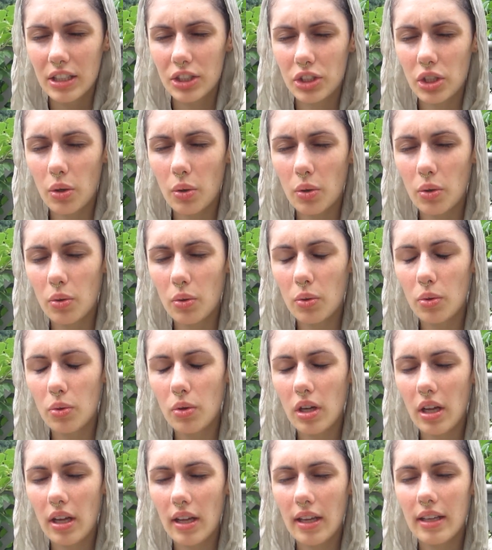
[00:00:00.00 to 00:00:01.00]

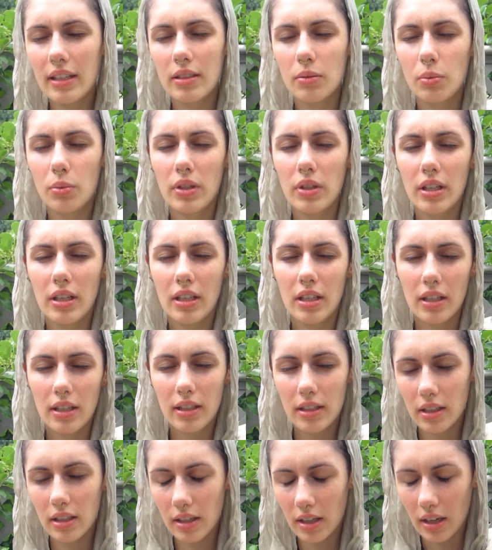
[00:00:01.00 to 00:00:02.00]
So
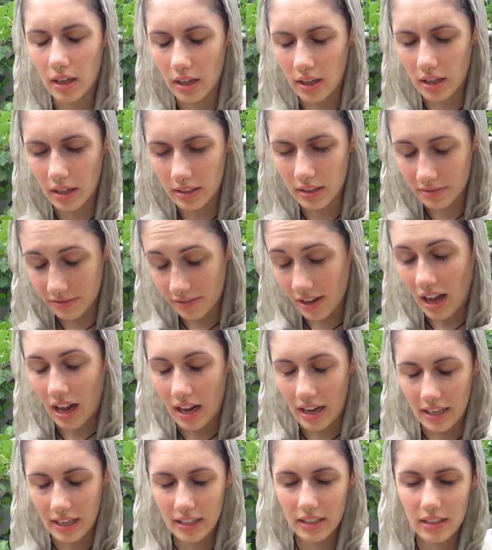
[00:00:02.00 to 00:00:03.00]
we
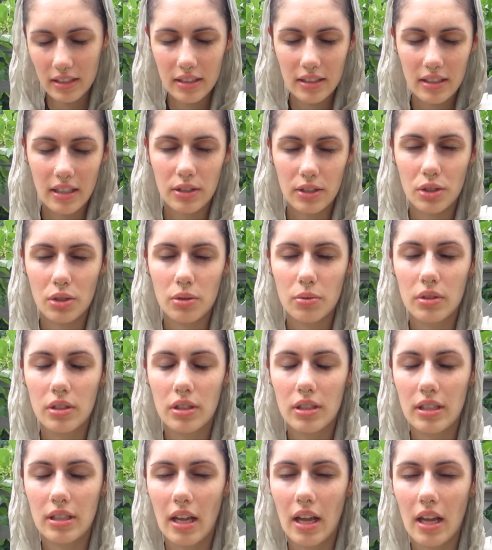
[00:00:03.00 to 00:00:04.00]
advise, as you
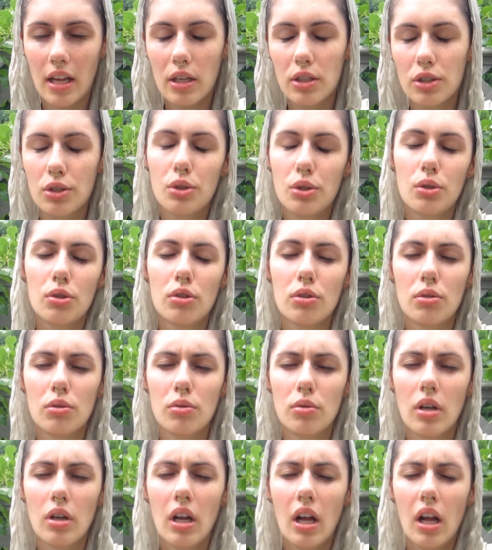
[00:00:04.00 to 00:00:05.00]
would say,
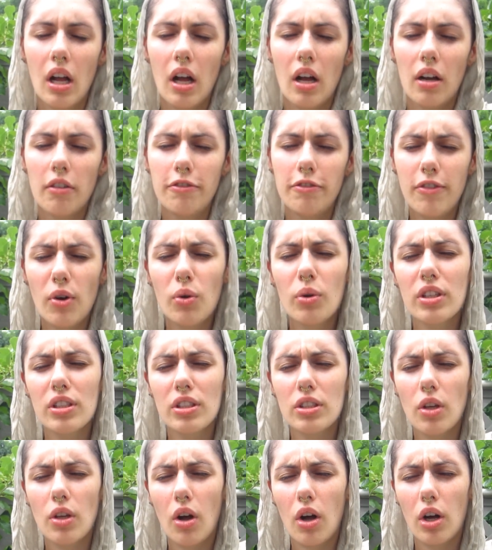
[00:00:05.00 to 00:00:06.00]
to
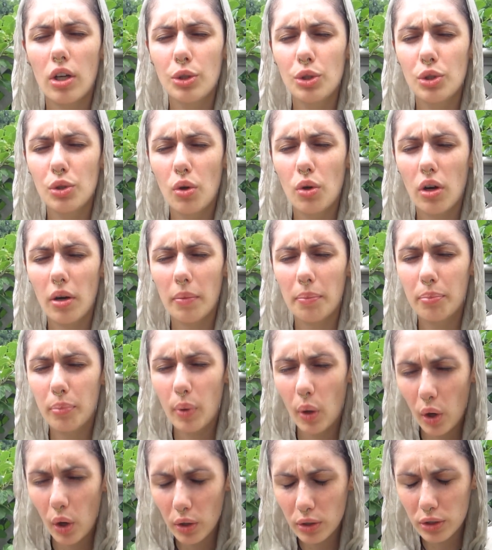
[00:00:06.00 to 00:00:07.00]
focus on your
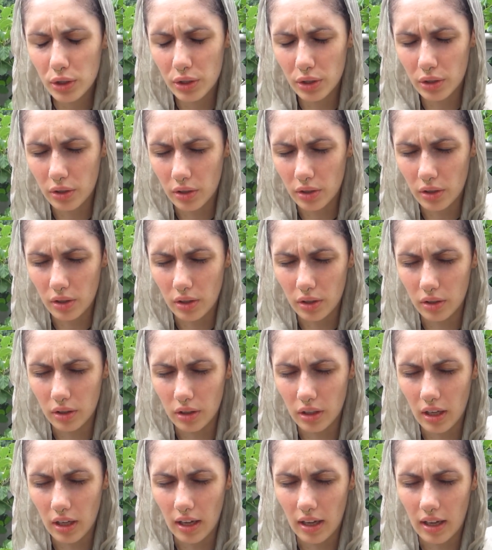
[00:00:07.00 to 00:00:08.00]

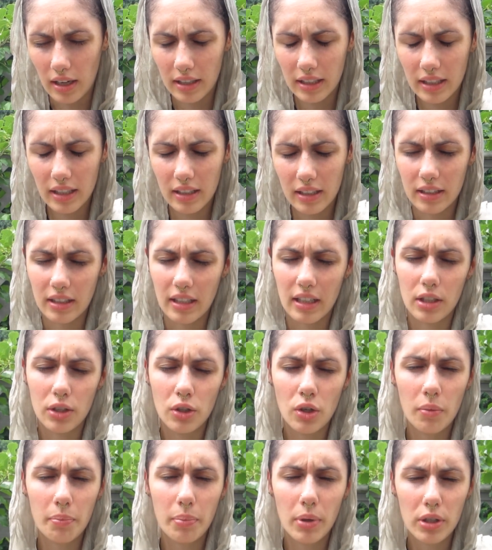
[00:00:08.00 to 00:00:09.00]
personal
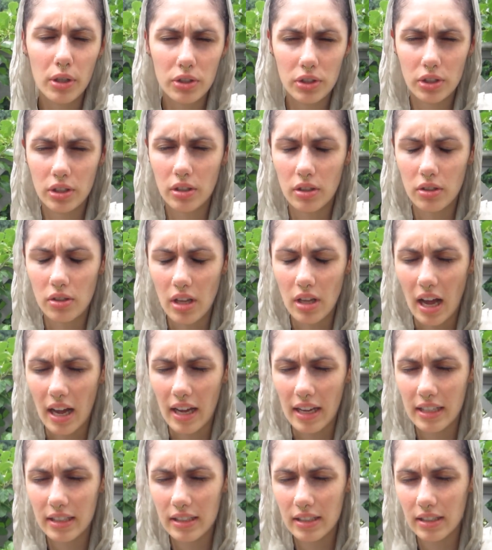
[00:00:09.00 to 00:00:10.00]
healing, your personal
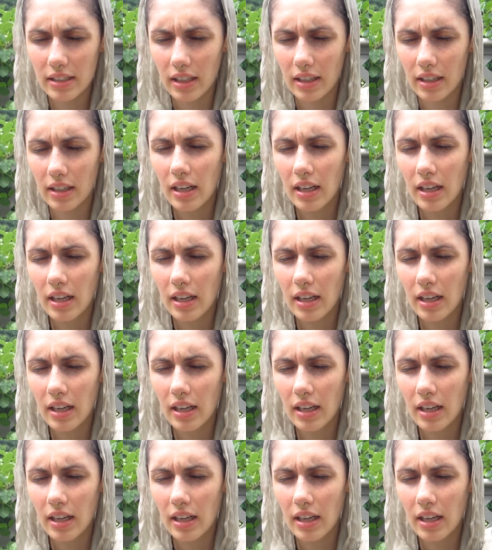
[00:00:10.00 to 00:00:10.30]
light.